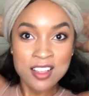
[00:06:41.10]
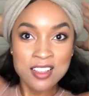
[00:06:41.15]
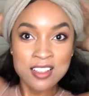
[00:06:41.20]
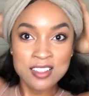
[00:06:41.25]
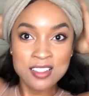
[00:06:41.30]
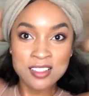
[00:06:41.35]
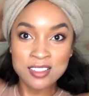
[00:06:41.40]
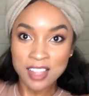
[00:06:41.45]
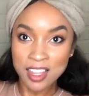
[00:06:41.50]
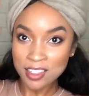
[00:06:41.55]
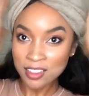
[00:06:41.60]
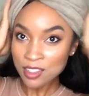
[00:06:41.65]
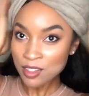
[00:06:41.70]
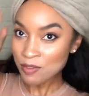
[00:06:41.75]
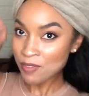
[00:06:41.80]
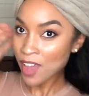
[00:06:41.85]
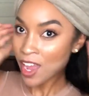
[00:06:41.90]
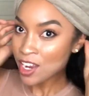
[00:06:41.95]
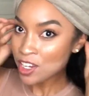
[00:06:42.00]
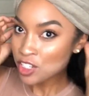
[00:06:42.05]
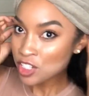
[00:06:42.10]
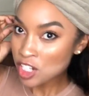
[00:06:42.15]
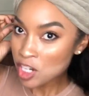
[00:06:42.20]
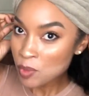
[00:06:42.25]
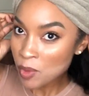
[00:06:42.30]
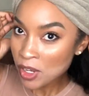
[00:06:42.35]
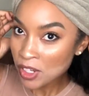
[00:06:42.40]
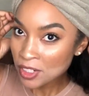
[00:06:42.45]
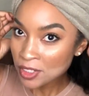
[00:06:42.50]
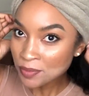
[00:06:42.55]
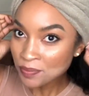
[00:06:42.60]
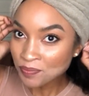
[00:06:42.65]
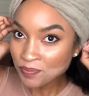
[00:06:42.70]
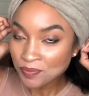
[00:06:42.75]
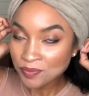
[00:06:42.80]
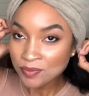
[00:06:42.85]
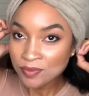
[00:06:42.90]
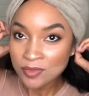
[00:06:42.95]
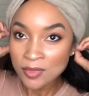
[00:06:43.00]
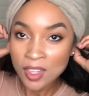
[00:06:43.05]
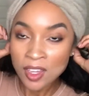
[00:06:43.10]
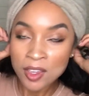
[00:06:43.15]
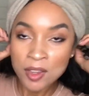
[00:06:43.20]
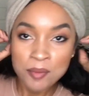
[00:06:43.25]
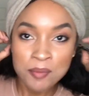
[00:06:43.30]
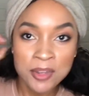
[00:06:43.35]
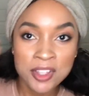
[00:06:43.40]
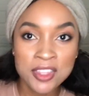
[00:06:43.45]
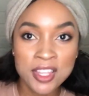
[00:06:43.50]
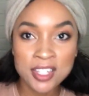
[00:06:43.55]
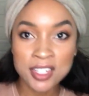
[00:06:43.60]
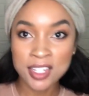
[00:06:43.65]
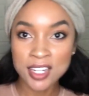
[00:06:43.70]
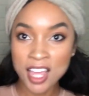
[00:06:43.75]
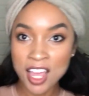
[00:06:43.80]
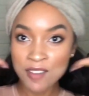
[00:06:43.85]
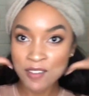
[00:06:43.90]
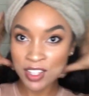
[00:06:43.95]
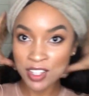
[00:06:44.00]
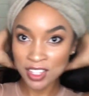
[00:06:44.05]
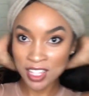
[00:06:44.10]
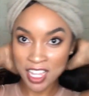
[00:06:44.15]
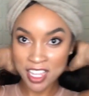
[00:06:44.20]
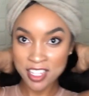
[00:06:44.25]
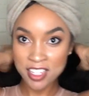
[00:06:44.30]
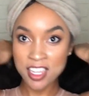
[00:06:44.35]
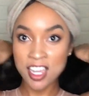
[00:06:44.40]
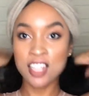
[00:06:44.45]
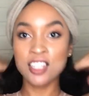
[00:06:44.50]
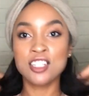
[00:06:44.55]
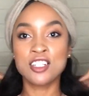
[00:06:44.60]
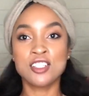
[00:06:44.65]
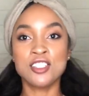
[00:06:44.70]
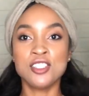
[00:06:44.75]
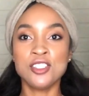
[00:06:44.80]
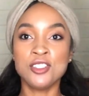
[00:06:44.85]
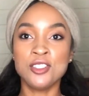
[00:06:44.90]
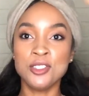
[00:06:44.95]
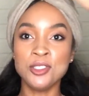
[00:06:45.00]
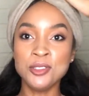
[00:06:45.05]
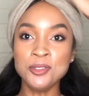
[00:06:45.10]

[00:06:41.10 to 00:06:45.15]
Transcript: Slightly fashionable, but they did have a light color too.